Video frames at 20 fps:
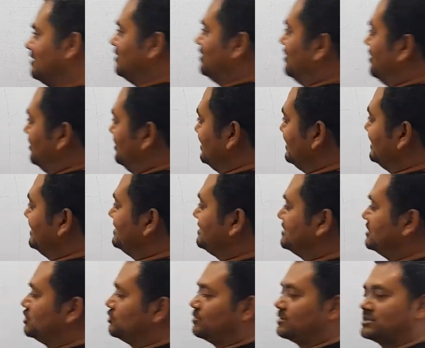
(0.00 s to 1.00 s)
all these
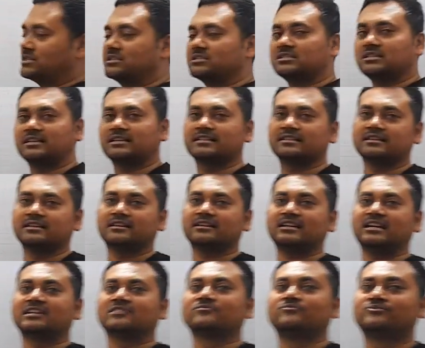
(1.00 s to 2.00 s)
situations are there,
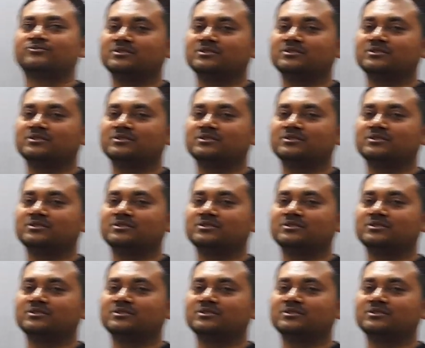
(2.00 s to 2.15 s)
and